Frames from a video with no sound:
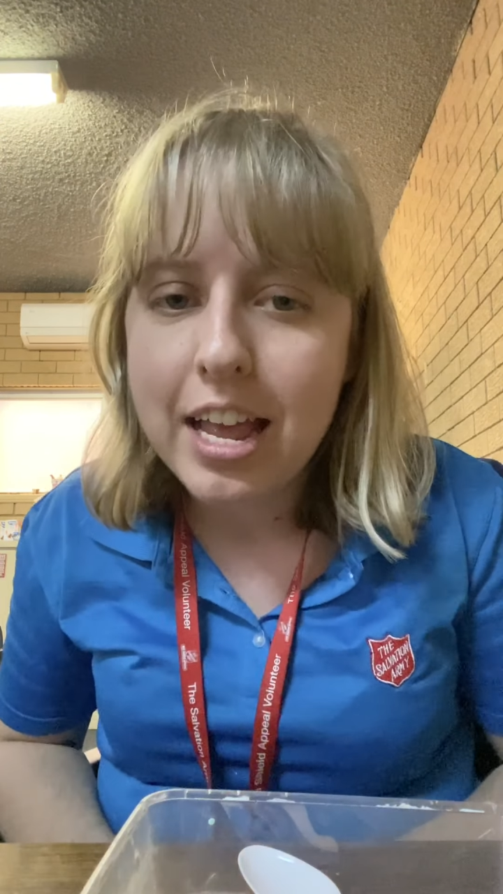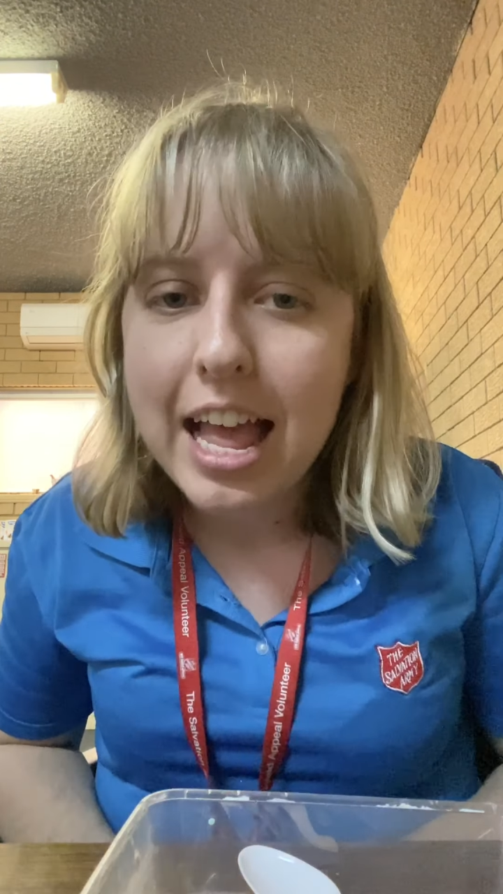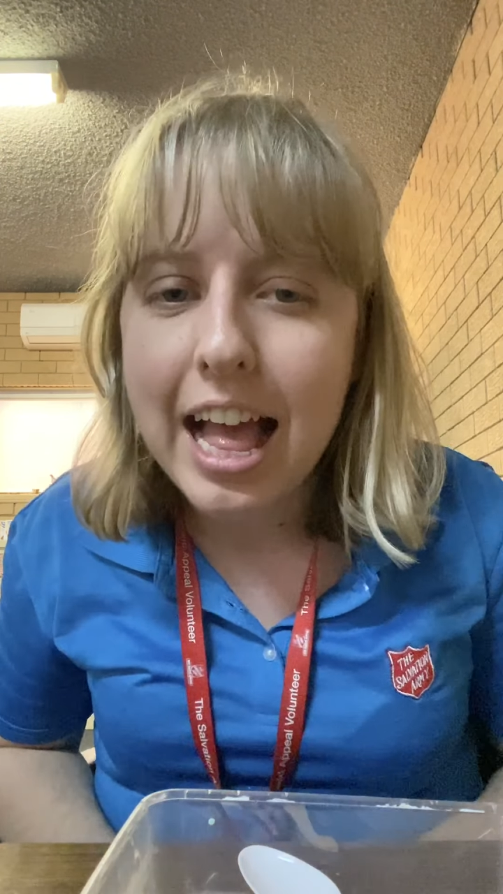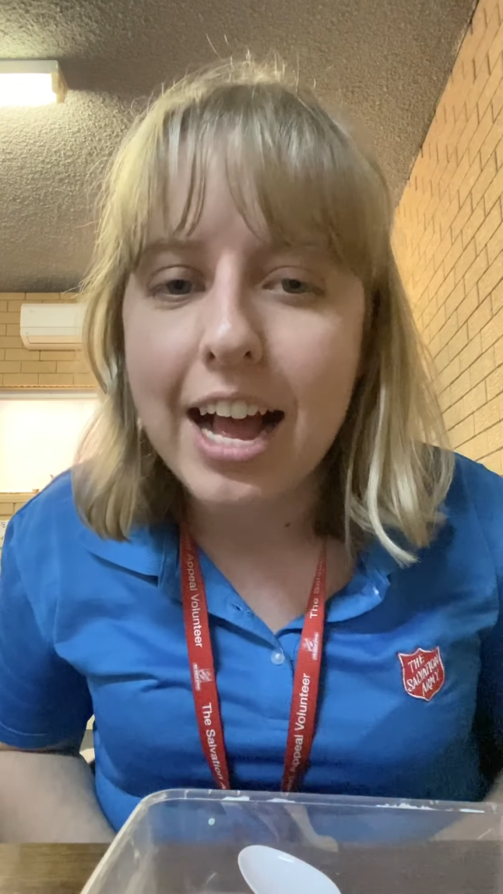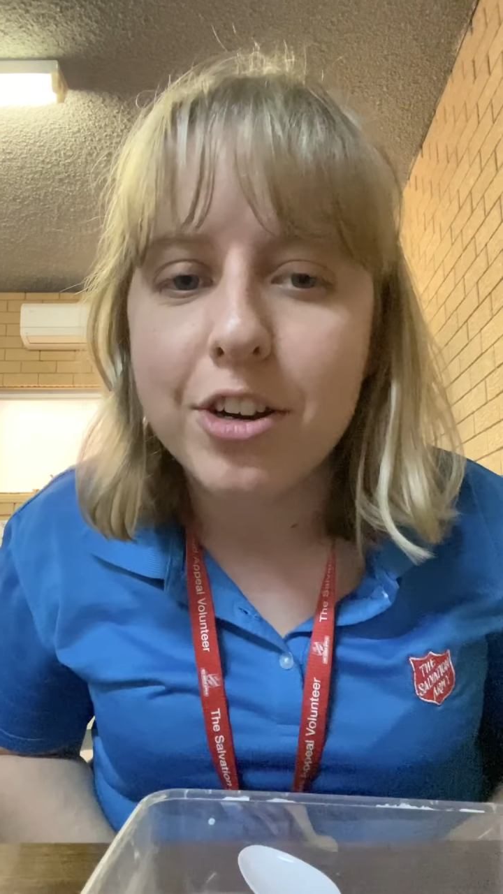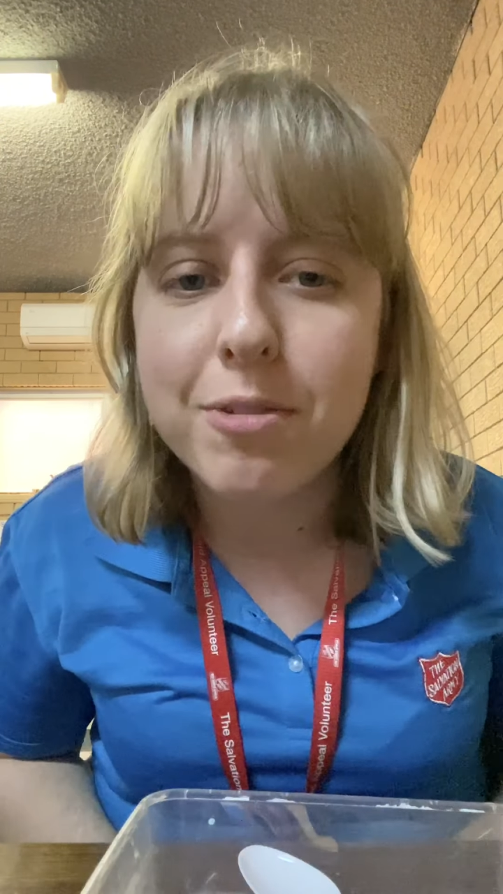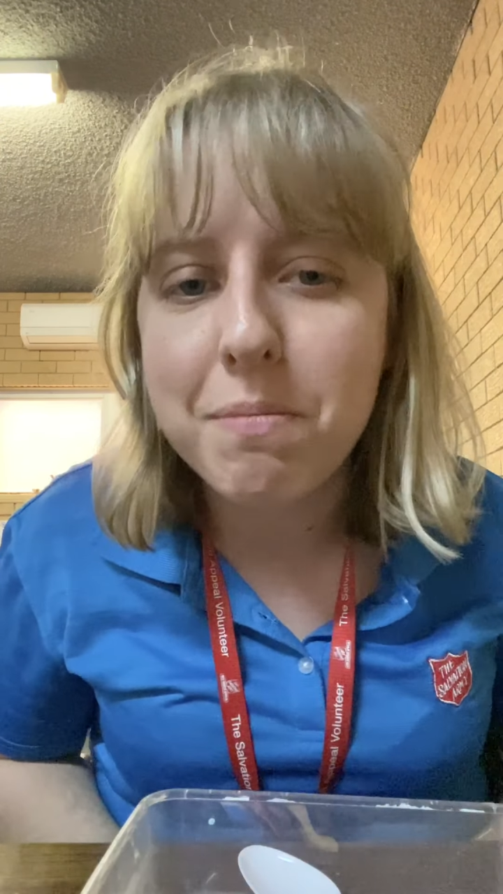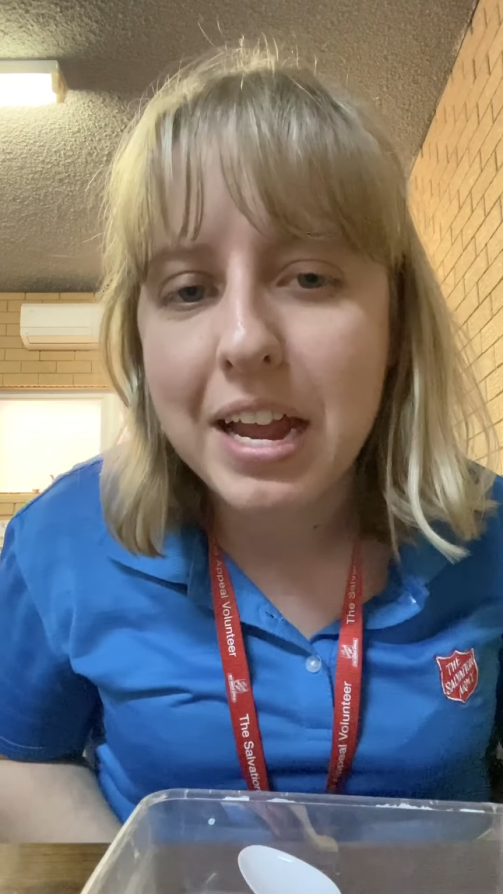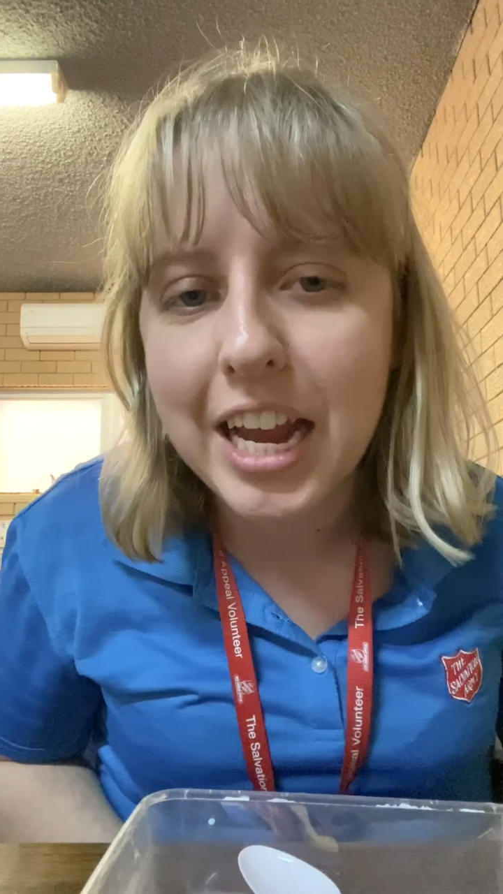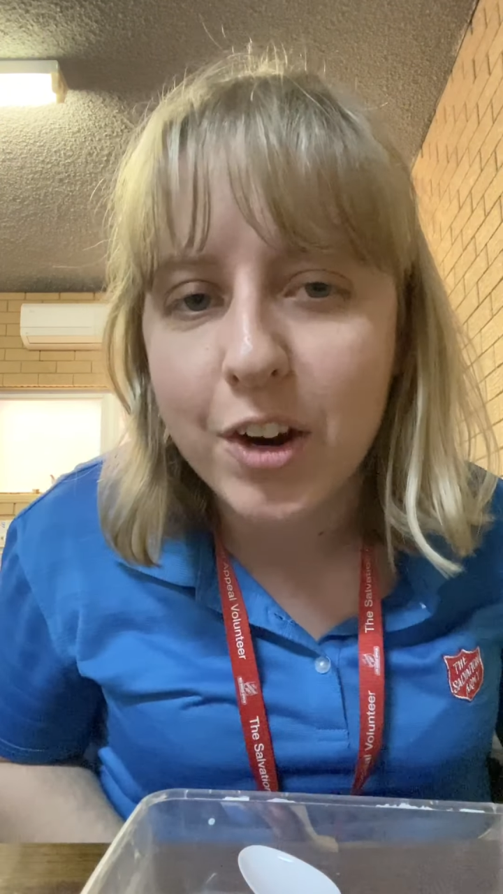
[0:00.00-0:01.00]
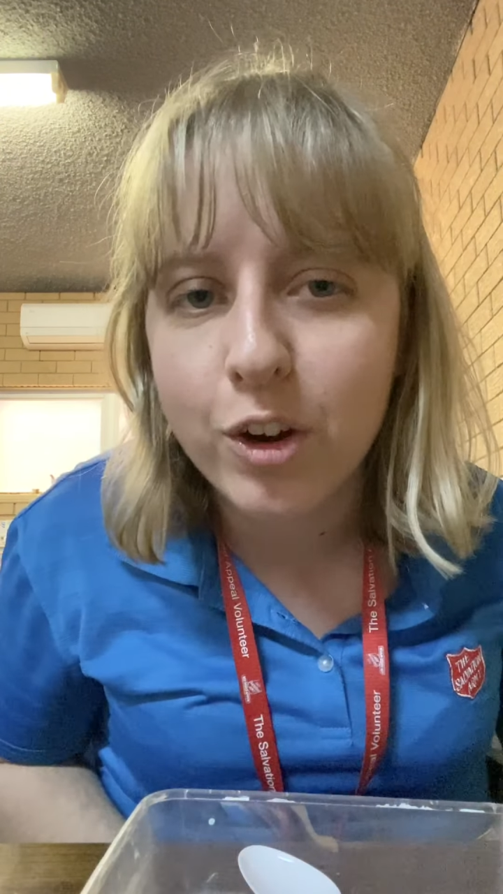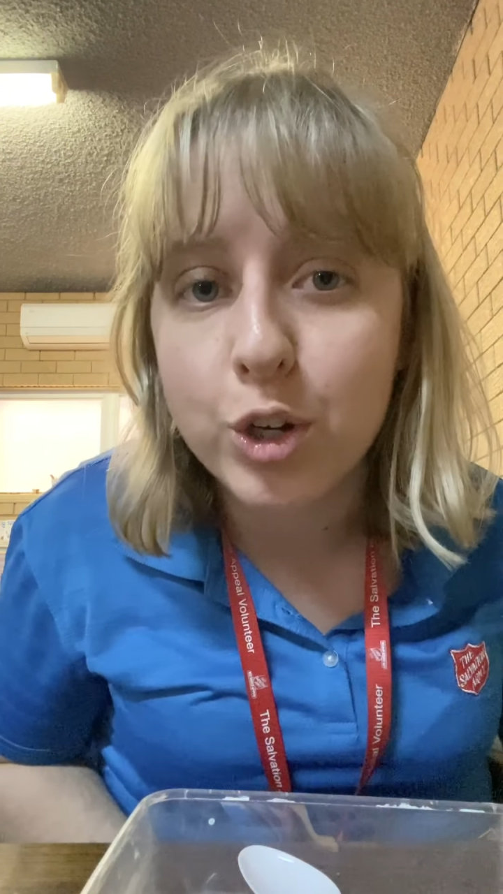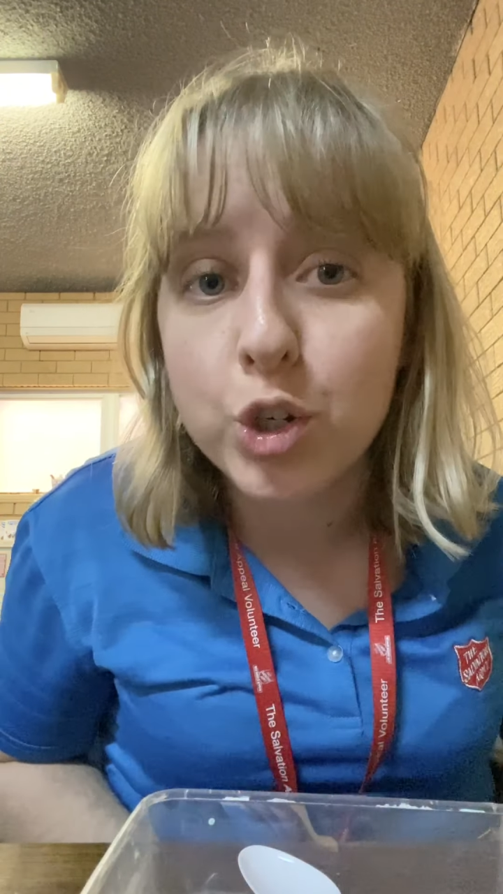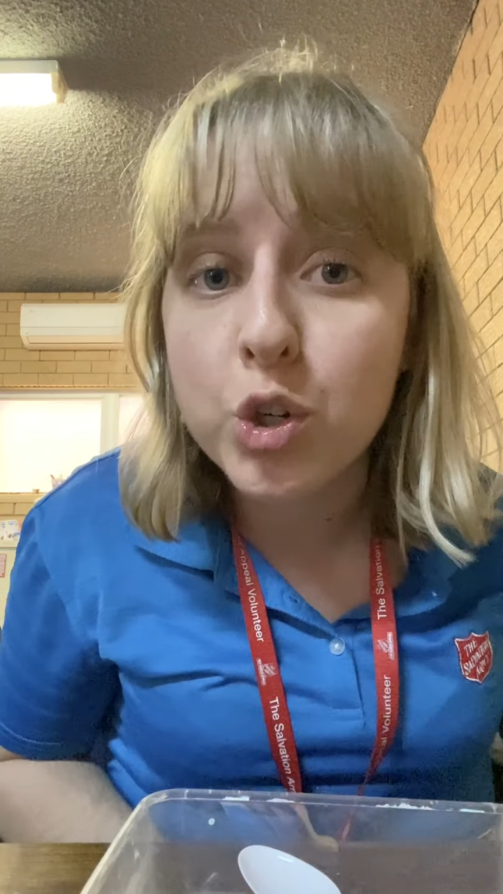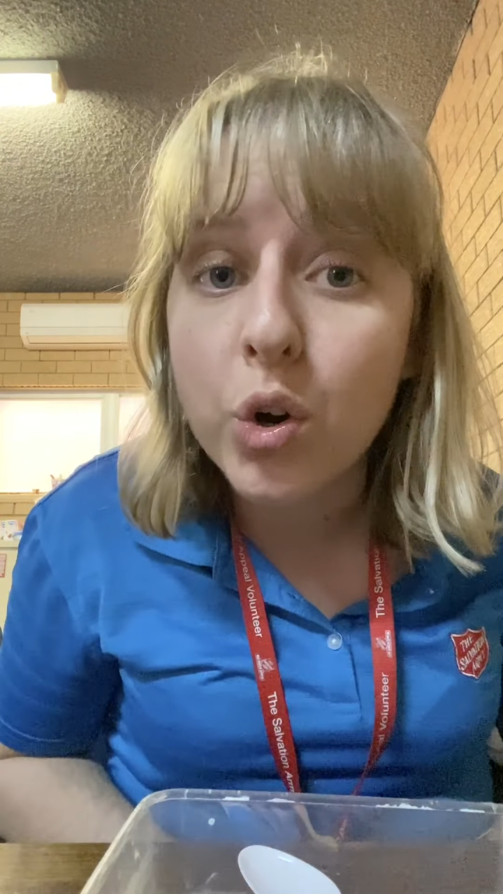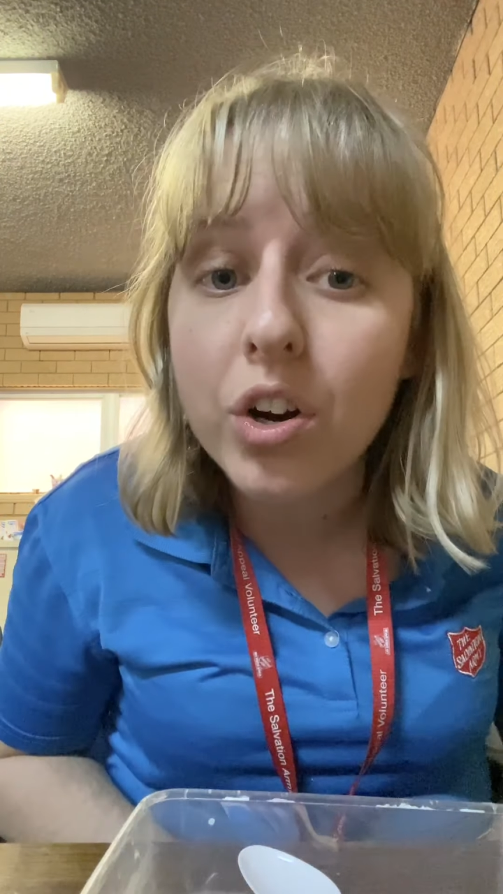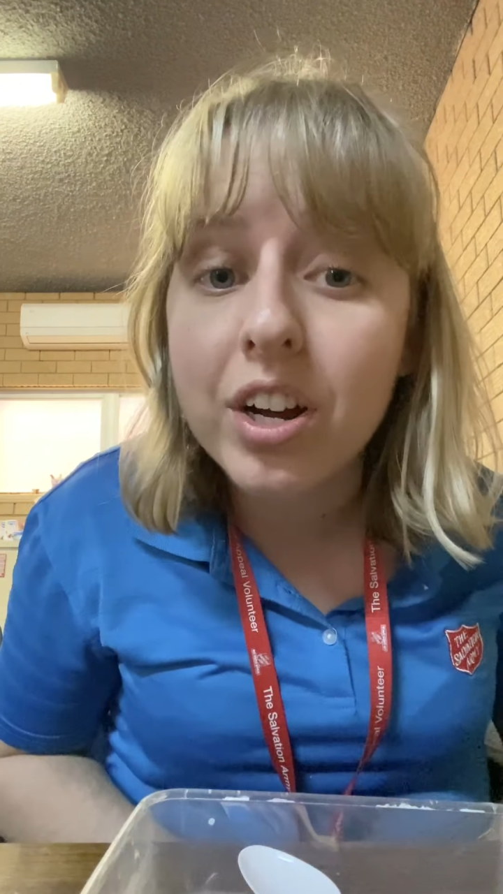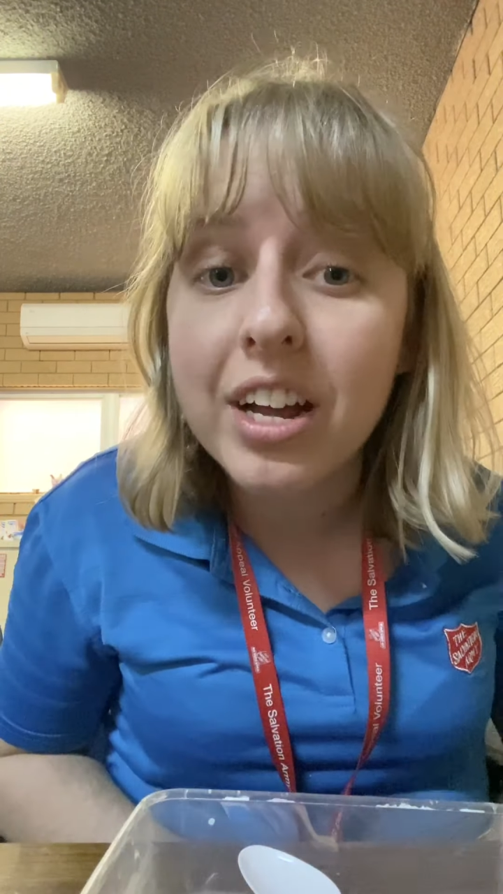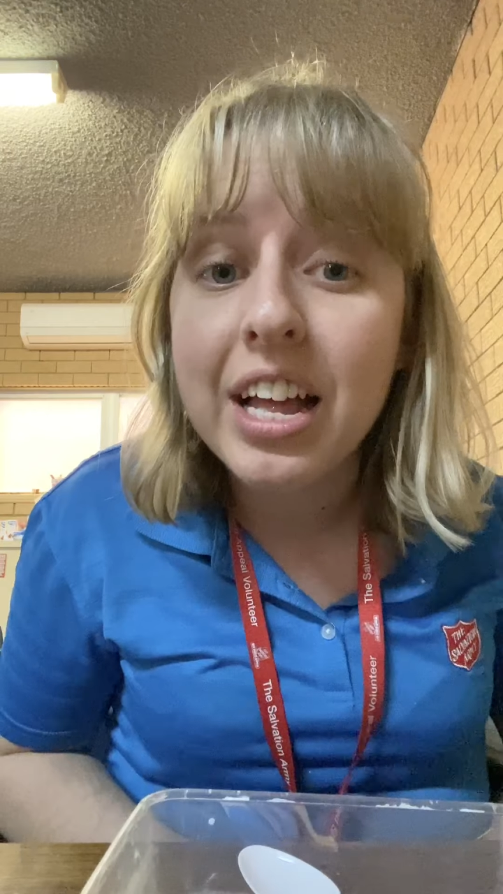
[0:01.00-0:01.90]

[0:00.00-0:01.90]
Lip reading: how to make our own chalk